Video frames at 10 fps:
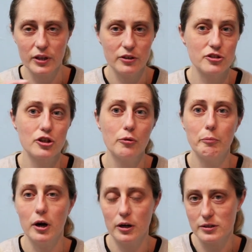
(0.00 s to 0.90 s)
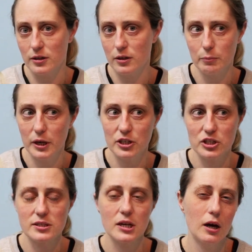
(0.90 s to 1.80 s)
Like there's no marks on the
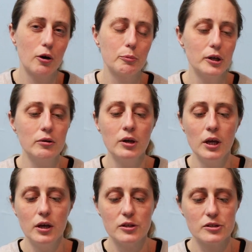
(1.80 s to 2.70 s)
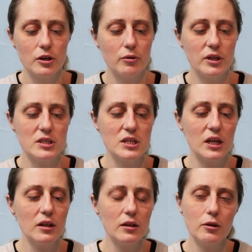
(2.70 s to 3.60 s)
pages to help you. So it did
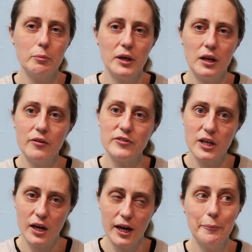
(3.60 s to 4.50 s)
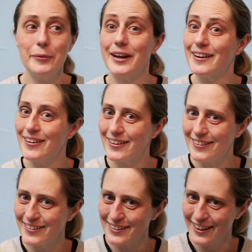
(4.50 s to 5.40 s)
take a little bit of time, but I got it
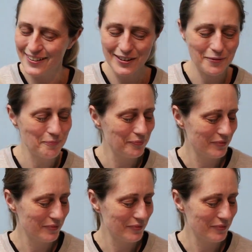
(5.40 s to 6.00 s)
all together.